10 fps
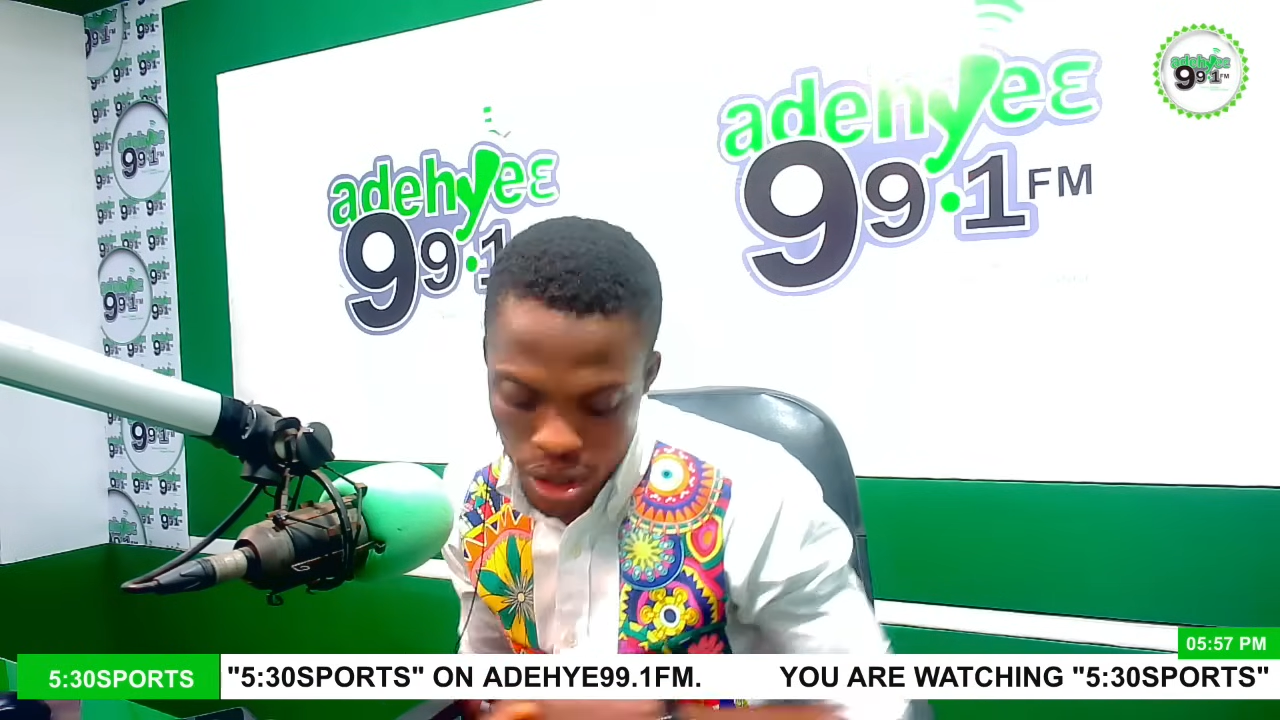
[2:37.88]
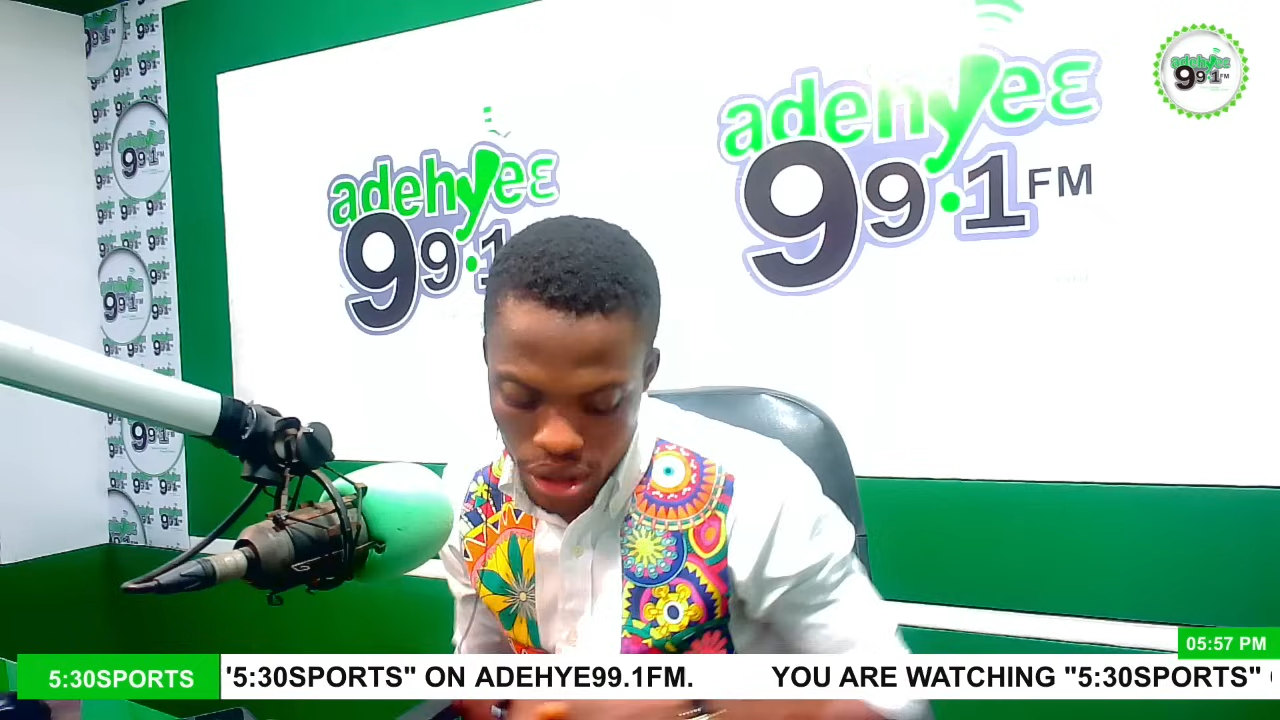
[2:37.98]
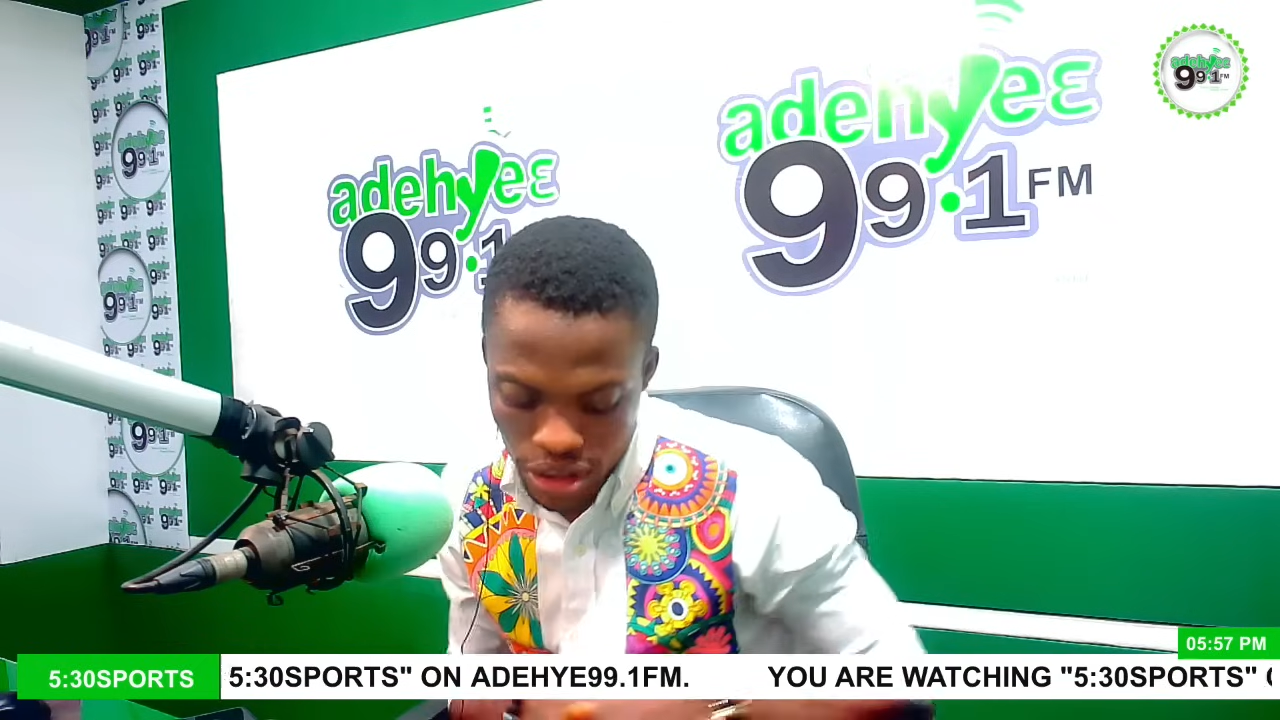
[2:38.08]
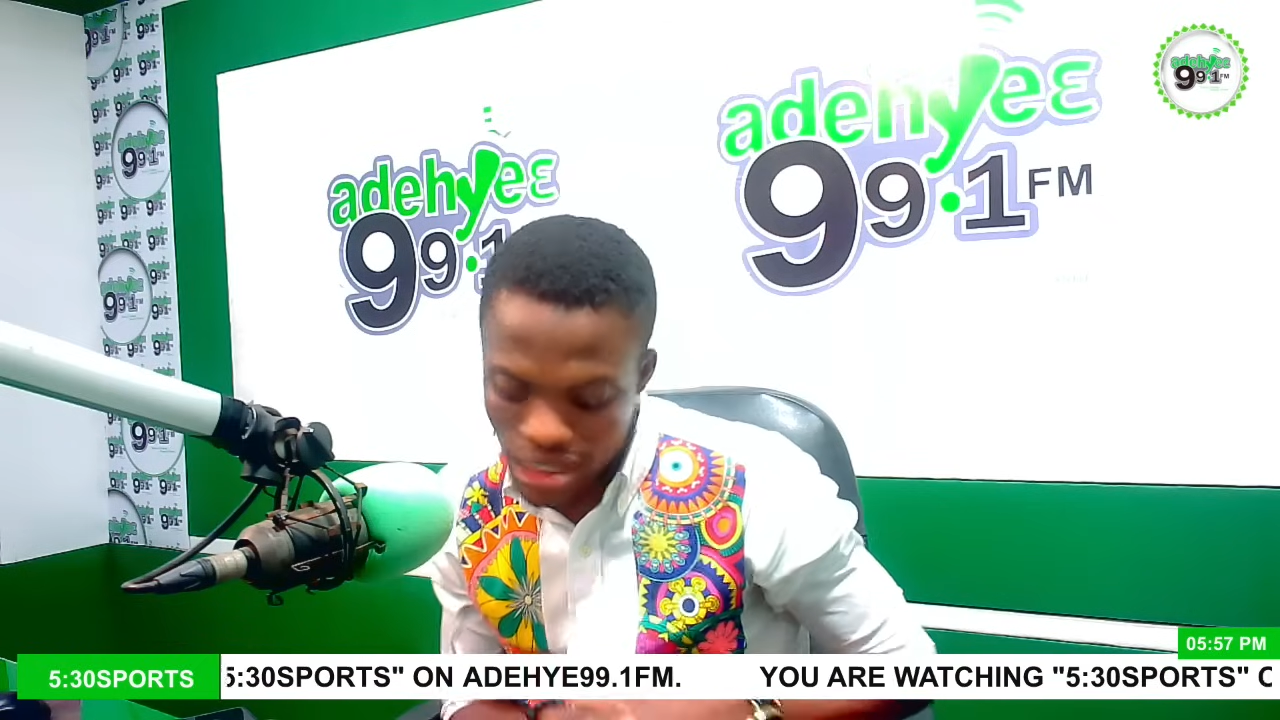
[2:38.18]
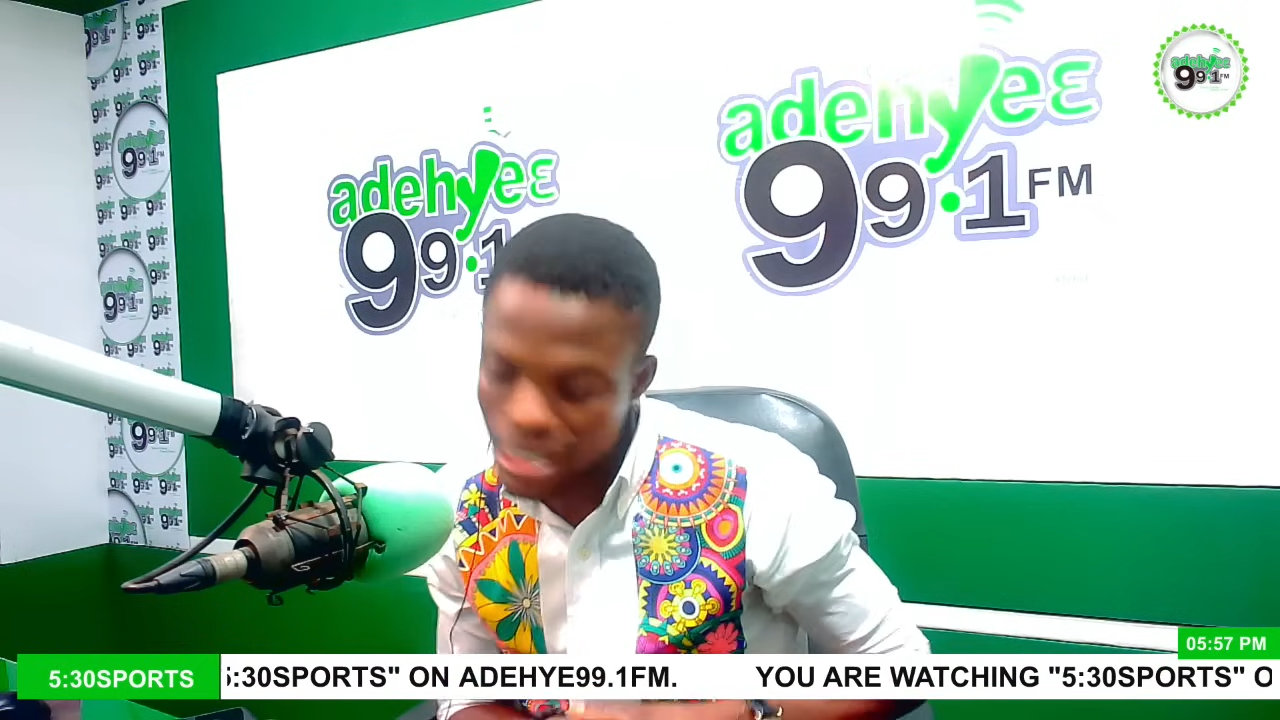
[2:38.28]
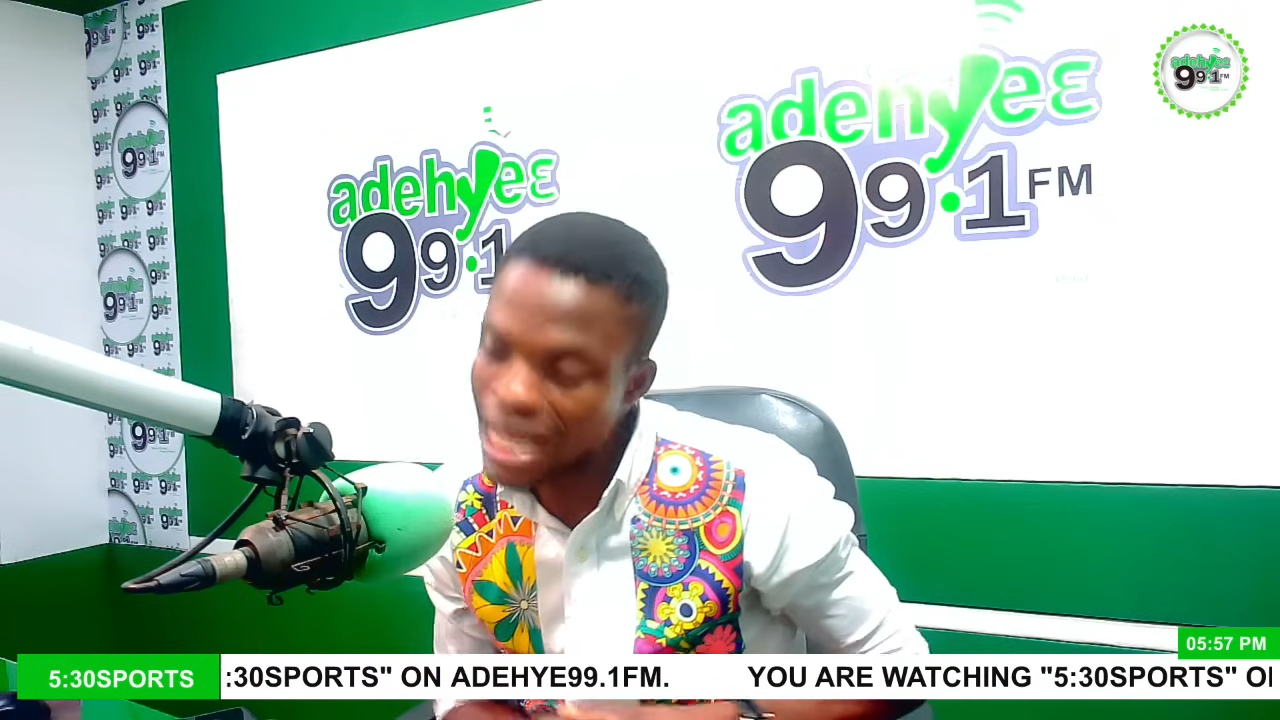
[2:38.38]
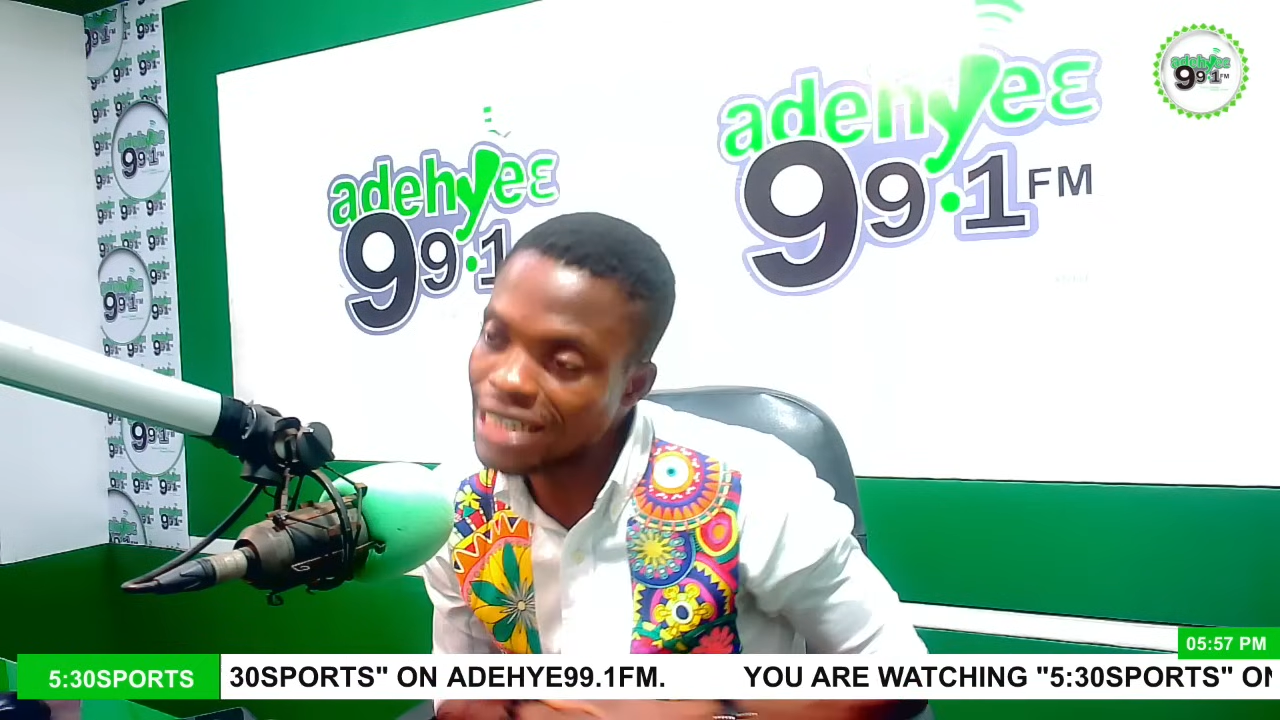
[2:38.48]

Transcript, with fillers: senior